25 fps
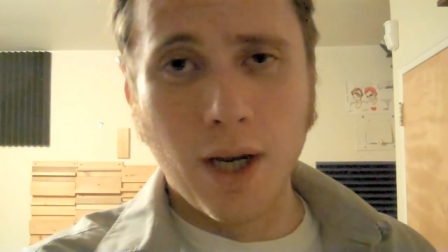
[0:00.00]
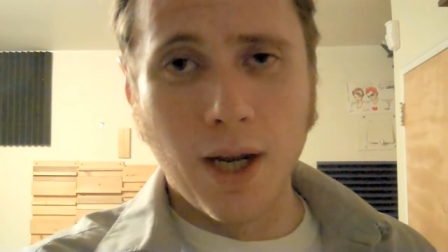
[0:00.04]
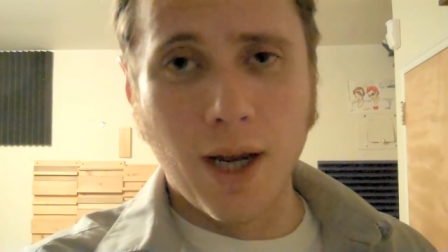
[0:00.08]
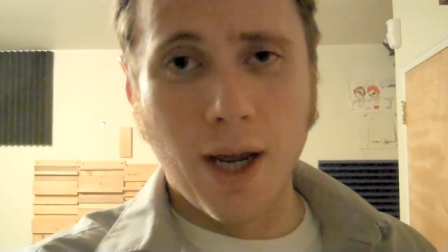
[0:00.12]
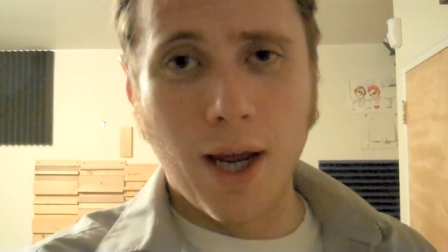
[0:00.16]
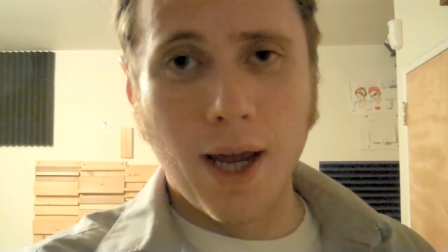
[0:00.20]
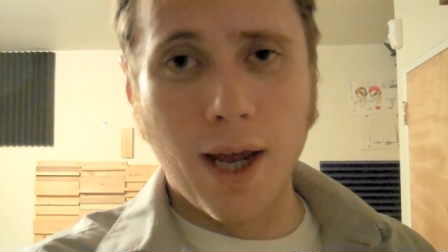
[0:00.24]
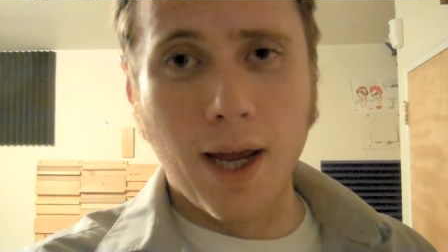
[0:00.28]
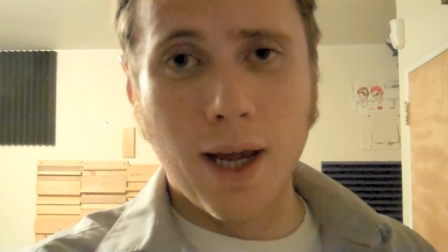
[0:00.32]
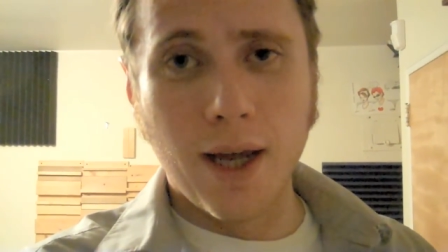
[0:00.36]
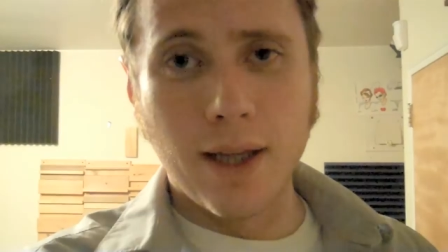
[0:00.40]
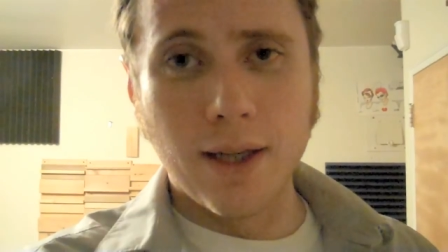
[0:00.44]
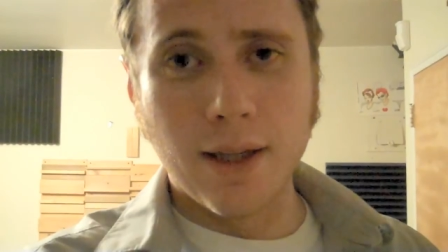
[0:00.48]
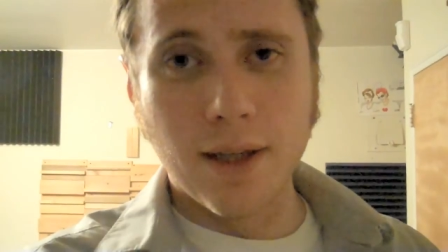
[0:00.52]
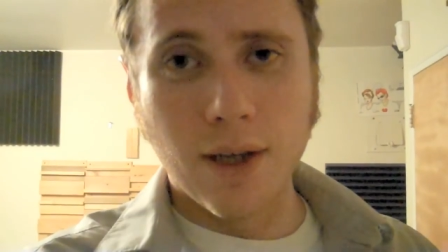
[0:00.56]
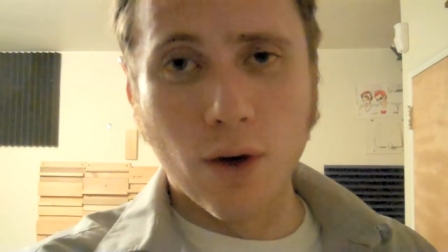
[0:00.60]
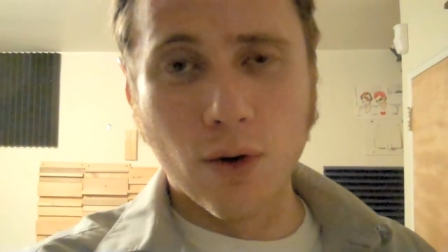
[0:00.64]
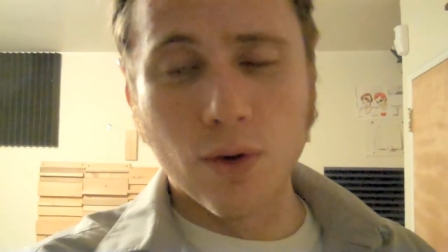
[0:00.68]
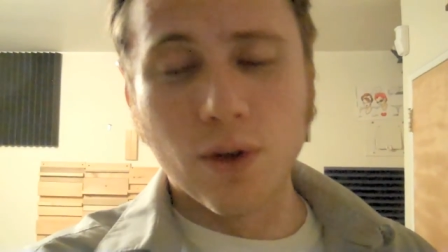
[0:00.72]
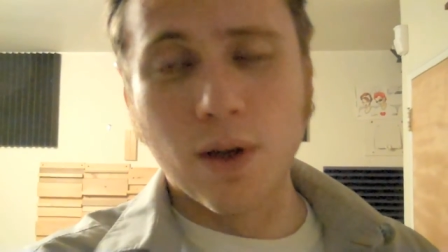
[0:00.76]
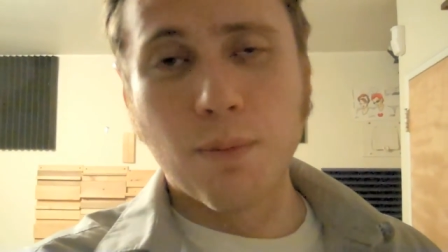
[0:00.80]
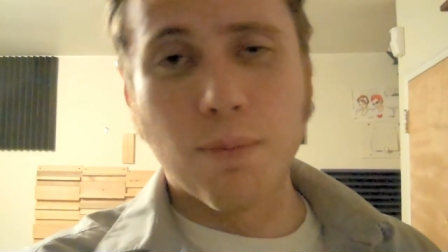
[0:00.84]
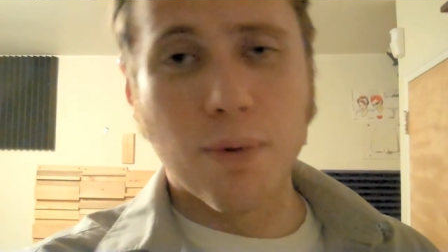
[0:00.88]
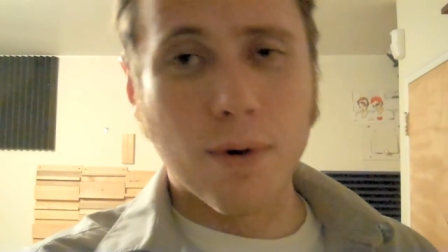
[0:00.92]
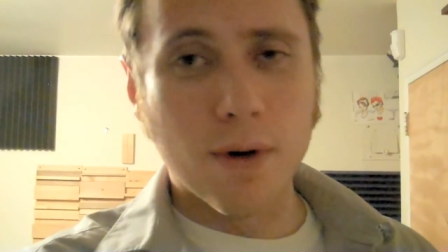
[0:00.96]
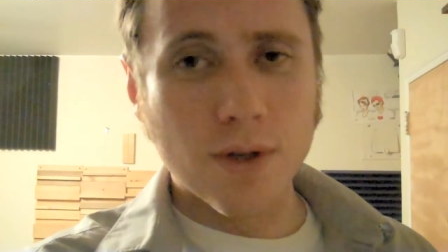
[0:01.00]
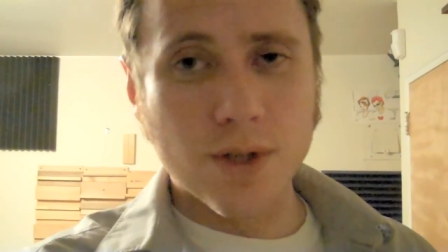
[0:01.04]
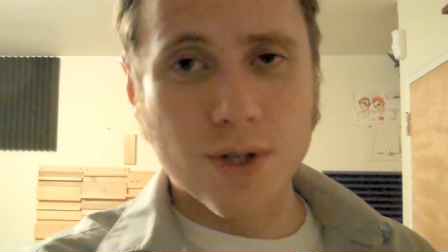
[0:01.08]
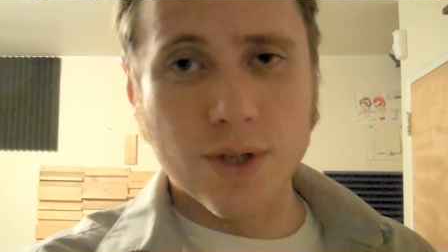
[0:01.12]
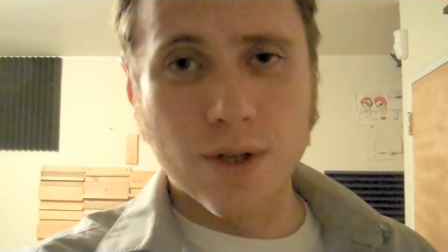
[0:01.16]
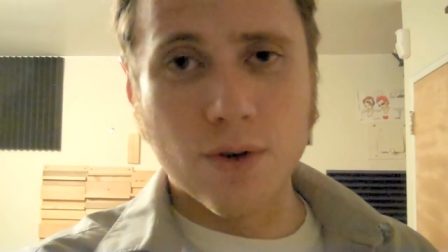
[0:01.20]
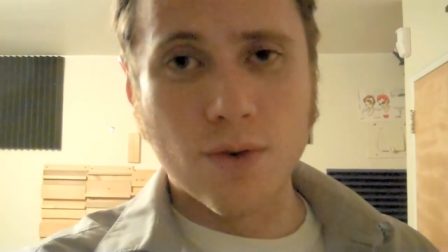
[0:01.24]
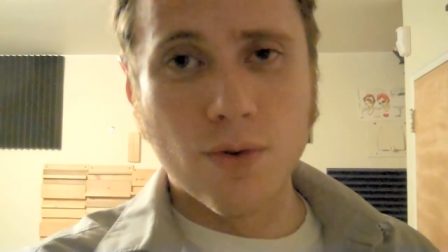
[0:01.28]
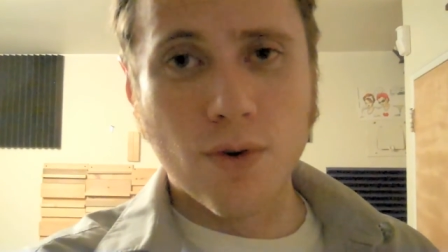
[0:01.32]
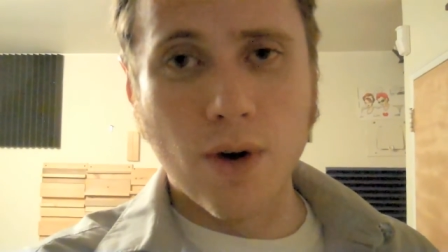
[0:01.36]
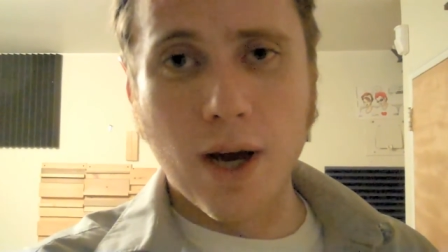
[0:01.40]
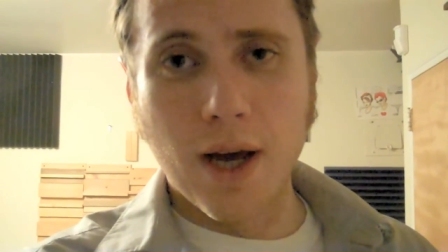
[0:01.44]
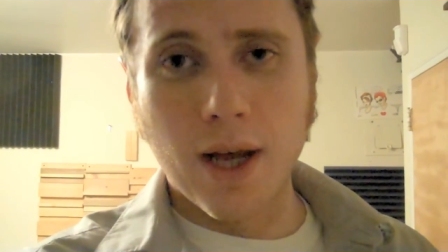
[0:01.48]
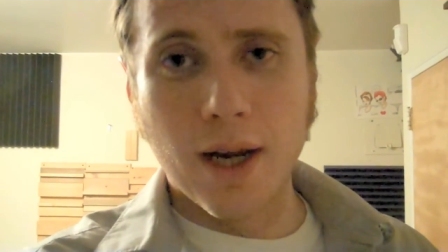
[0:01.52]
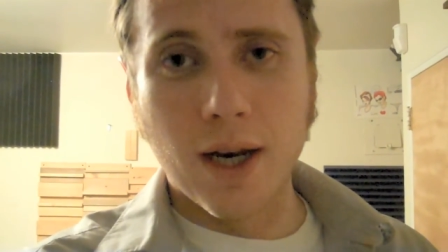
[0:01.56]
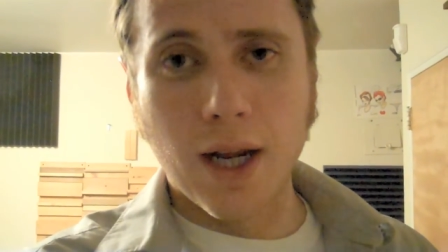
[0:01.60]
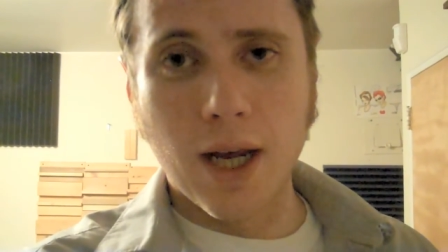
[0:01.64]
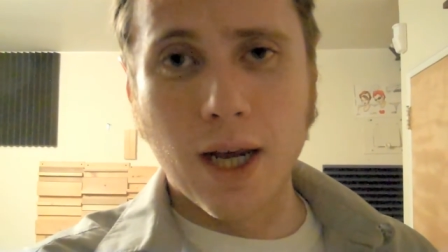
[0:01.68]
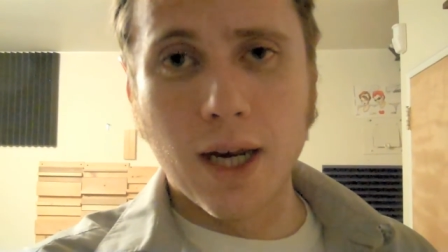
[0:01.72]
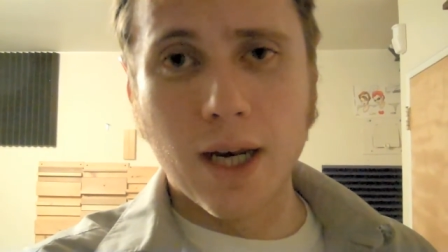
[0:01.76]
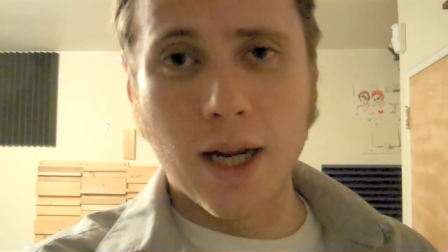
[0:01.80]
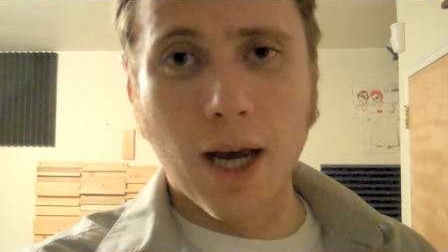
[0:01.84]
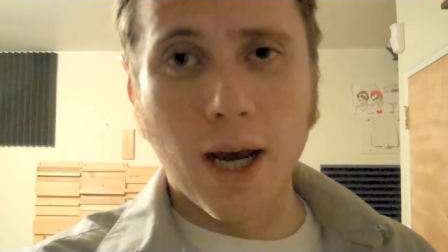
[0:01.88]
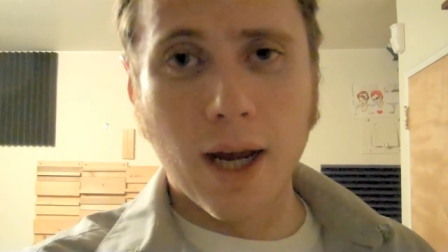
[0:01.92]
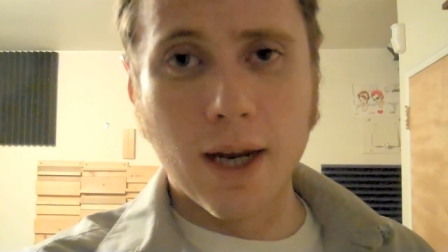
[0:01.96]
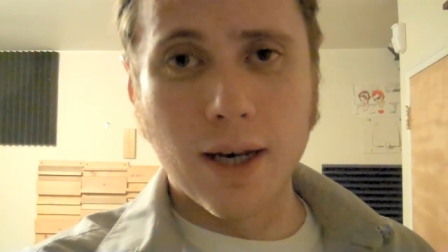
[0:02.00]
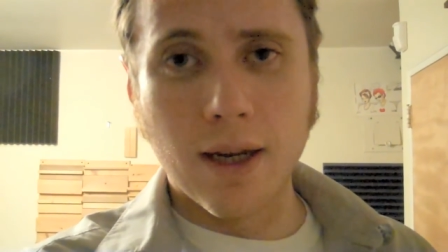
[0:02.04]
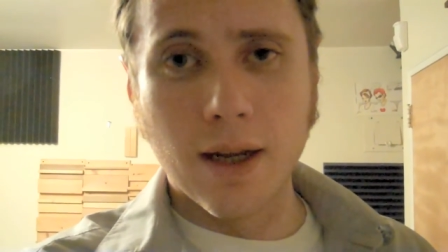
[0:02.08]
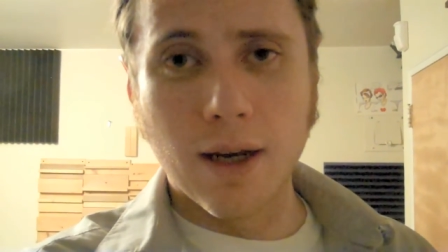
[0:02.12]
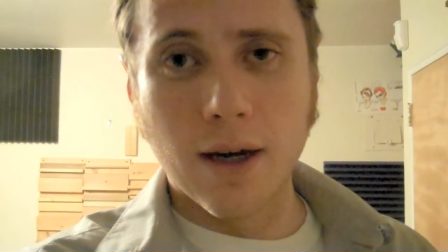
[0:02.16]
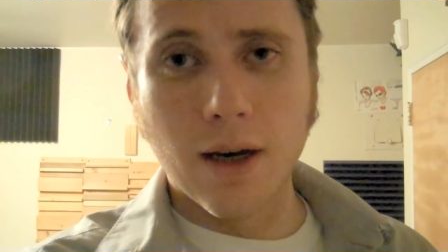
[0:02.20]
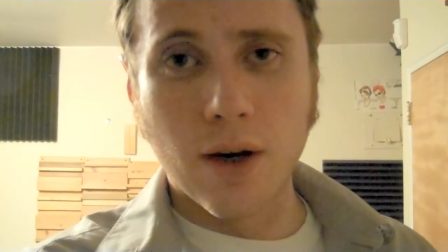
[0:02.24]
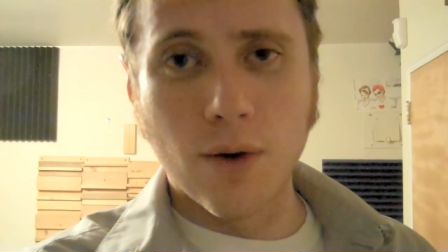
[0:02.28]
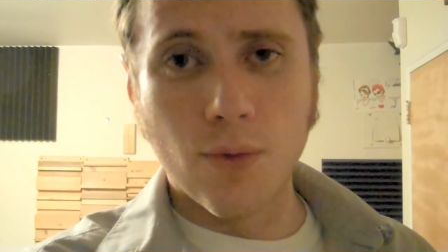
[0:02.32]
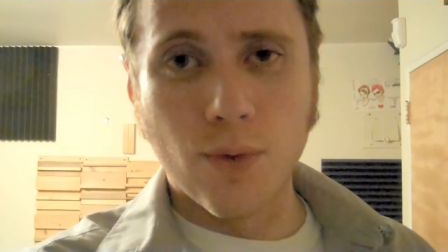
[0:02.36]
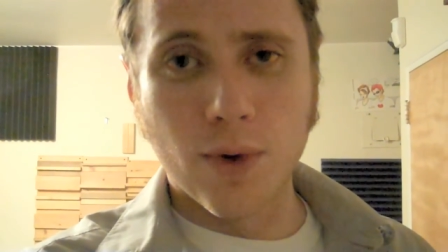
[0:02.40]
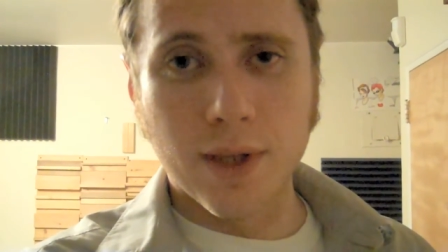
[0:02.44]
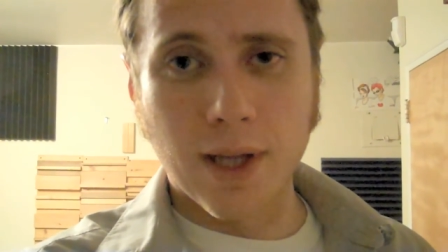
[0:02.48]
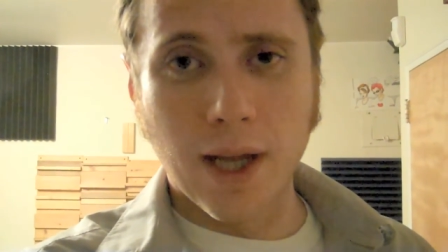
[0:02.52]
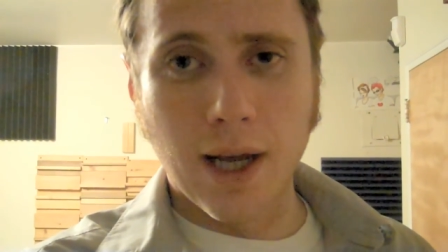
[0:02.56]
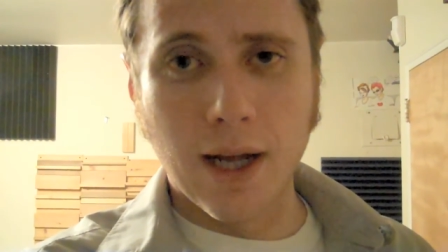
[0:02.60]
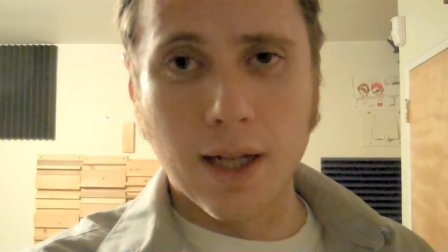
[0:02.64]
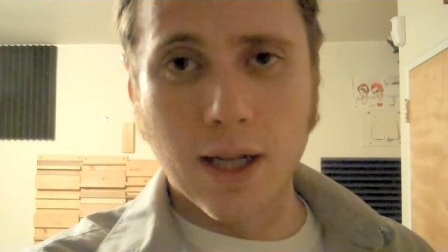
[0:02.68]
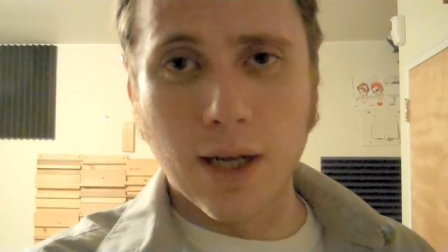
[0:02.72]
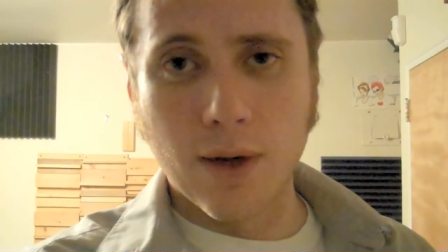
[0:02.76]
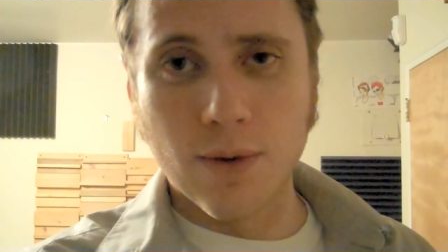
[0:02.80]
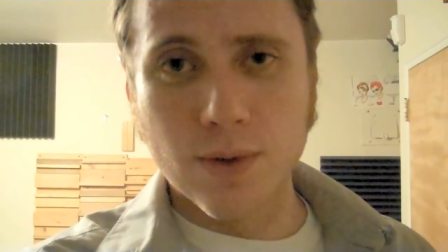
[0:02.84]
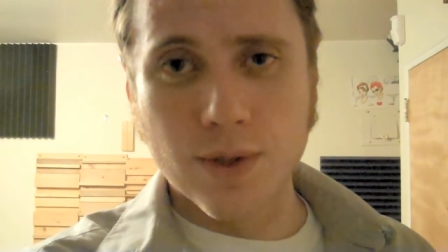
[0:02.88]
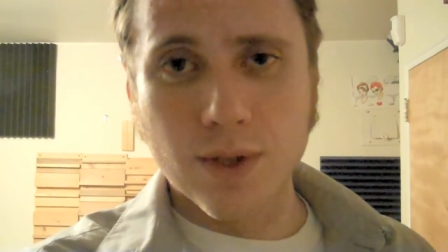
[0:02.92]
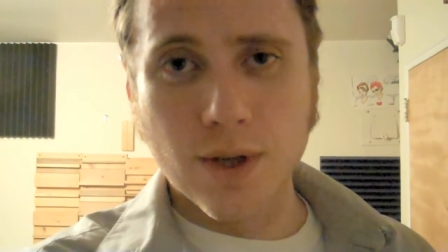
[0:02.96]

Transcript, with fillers: and the only person who had any idea what the hell I was